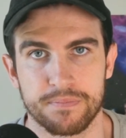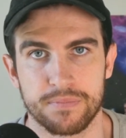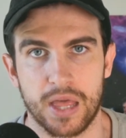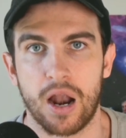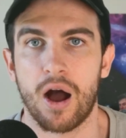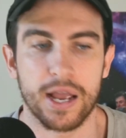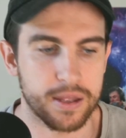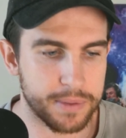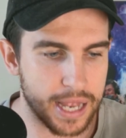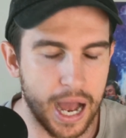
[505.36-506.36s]
That I can
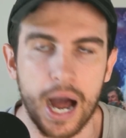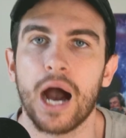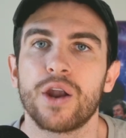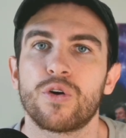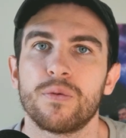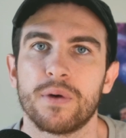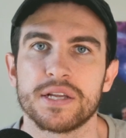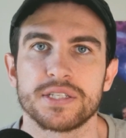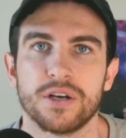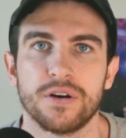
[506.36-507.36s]
be harder on
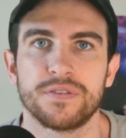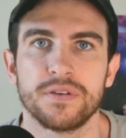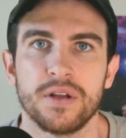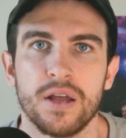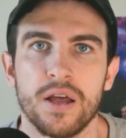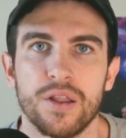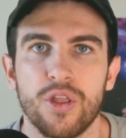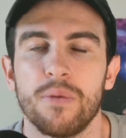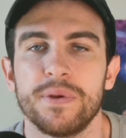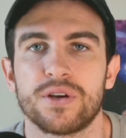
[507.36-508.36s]
myself?
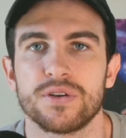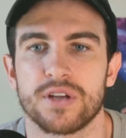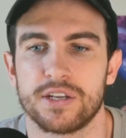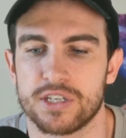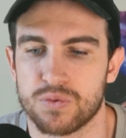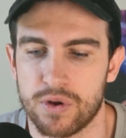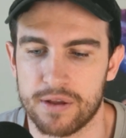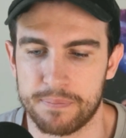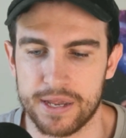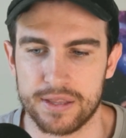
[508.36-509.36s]
Not because I just want to
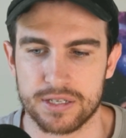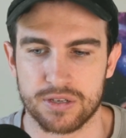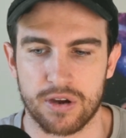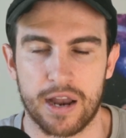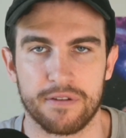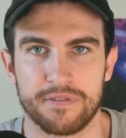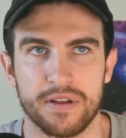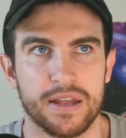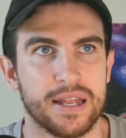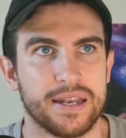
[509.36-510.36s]
be this kind of
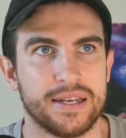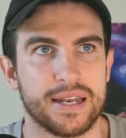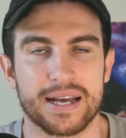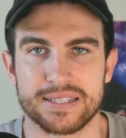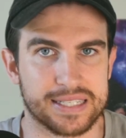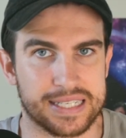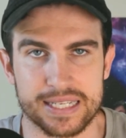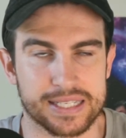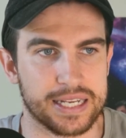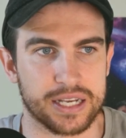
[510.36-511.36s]

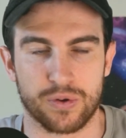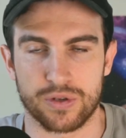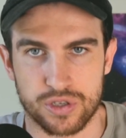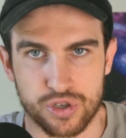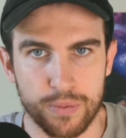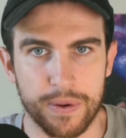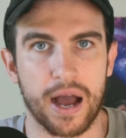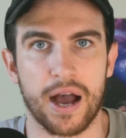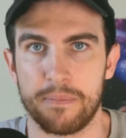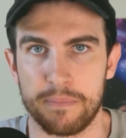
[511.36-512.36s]
narcissistic or super
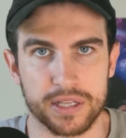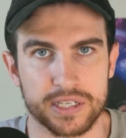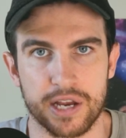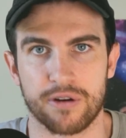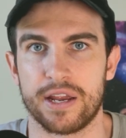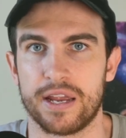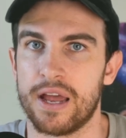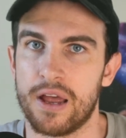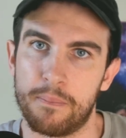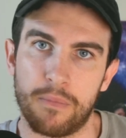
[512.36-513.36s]
hard
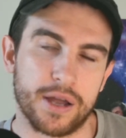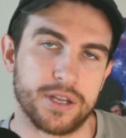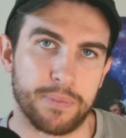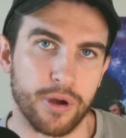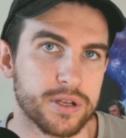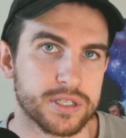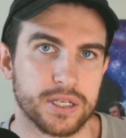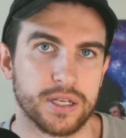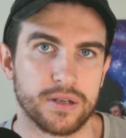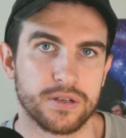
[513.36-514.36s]
military-minded
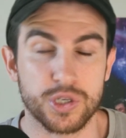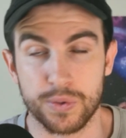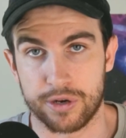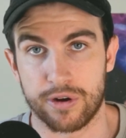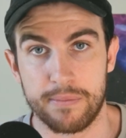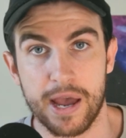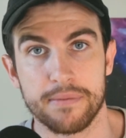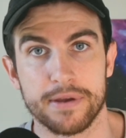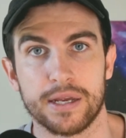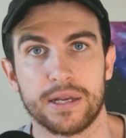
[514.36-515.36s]
person. To a degree,
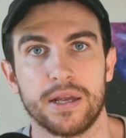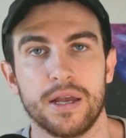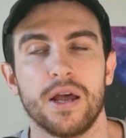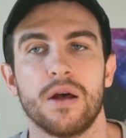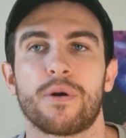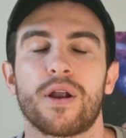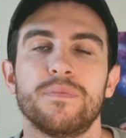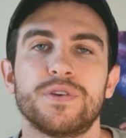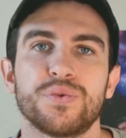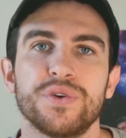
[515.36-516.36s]
maybe. But I'm
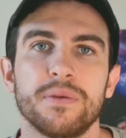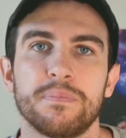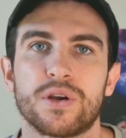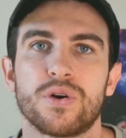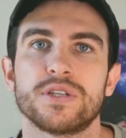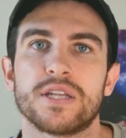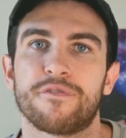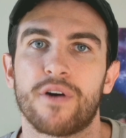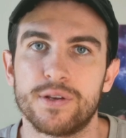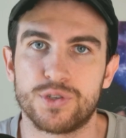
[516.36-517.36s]
doing it because if
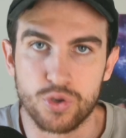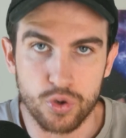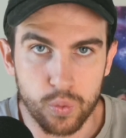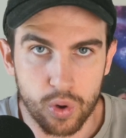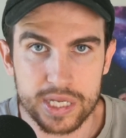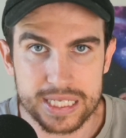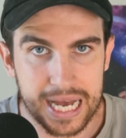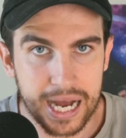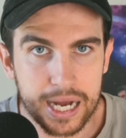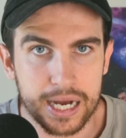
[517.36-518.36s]
I do what is
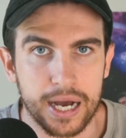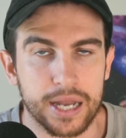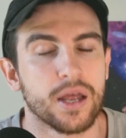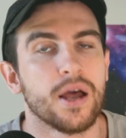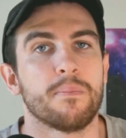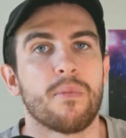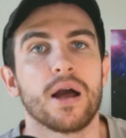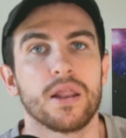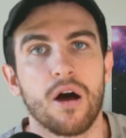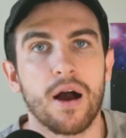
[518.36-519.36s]
hard, my
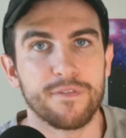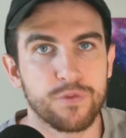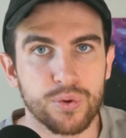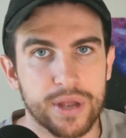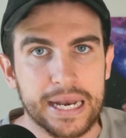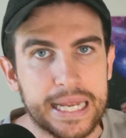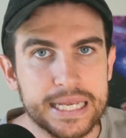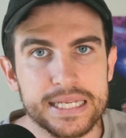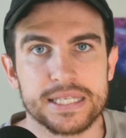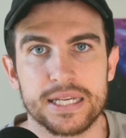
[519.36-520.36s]
life will get
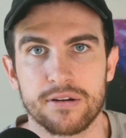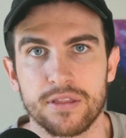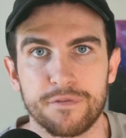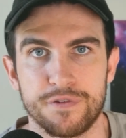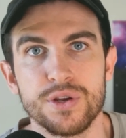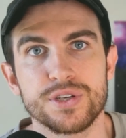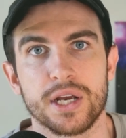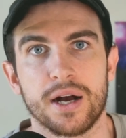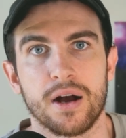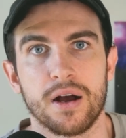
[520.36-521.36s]
easier in the future.